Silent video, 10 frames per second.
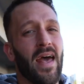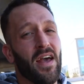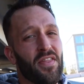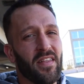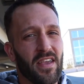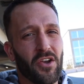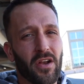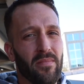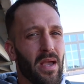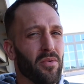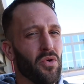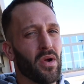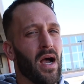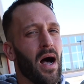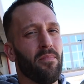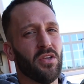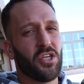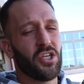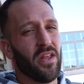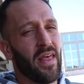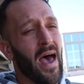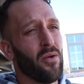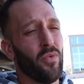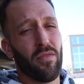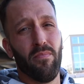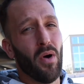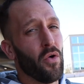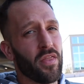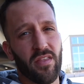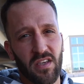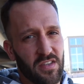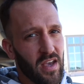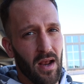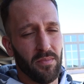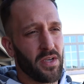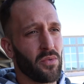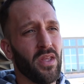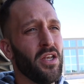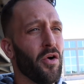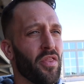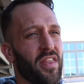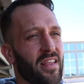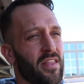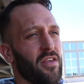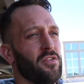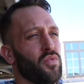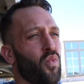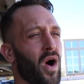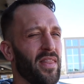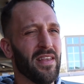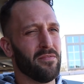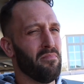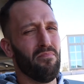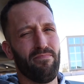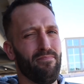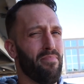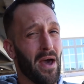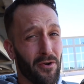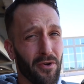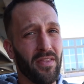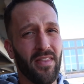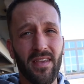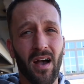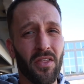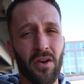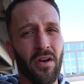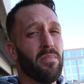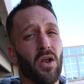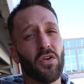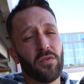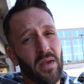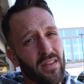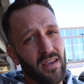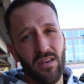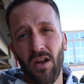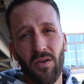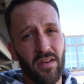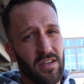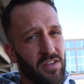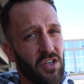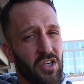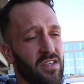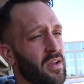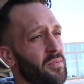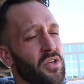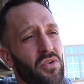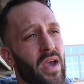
And I think that you're going to be able to accomplish that with both of these setups. I really don't think that there's one that's better than the other, but ultimately, you know, the decision is up to you